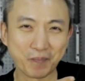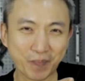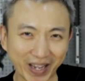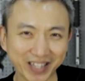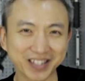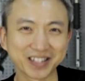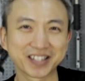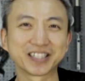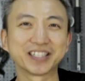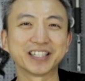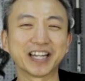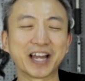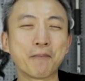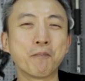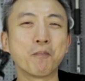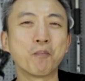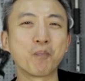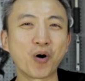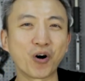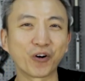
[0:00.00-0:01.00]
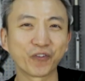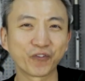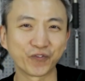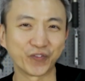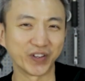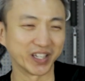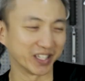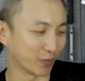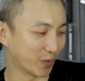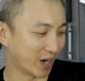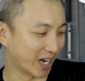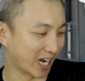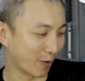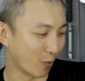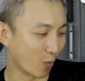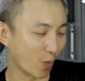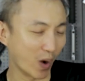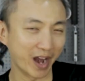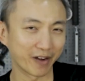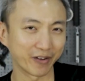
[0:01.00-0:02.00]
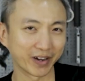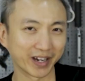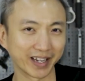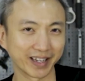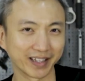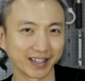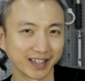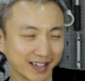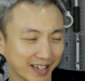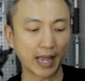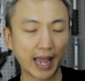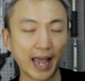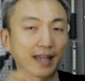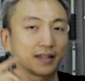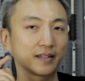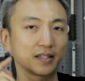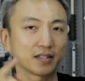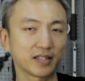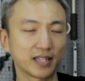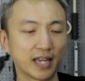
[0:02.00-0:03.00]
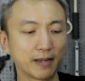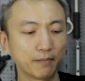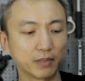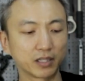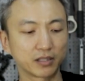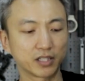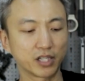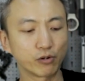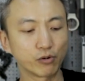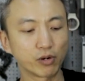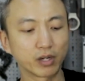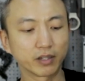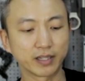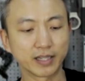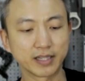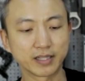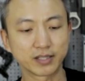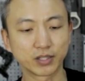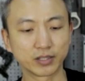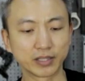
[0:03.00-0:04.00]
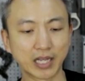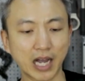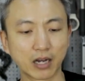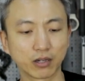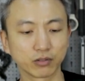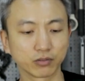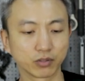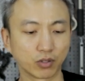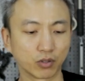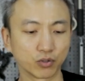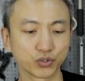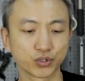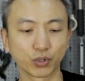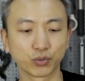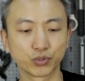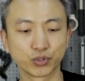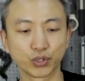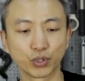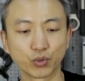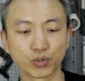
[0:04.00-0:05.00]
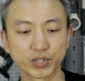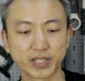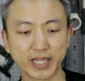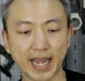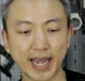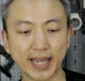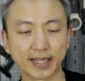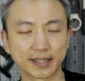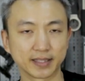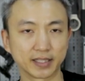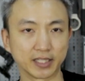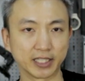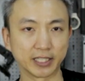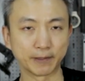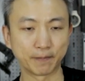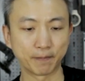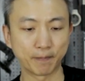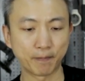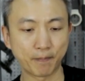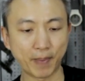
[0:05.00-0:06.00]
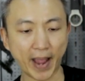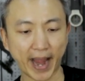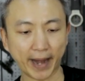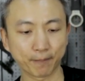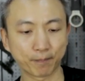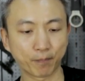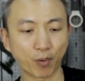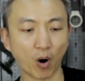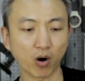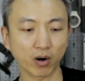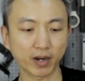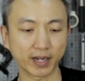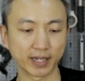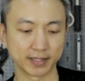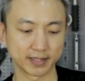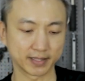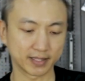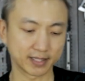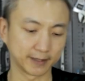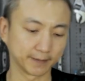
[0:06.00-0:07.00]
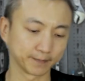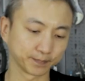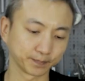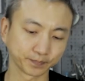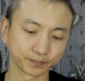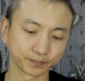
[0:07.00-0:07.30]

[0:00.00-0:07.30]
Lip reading: better and more fit when I'm wearing it. And the same material is now also used at the back pockets.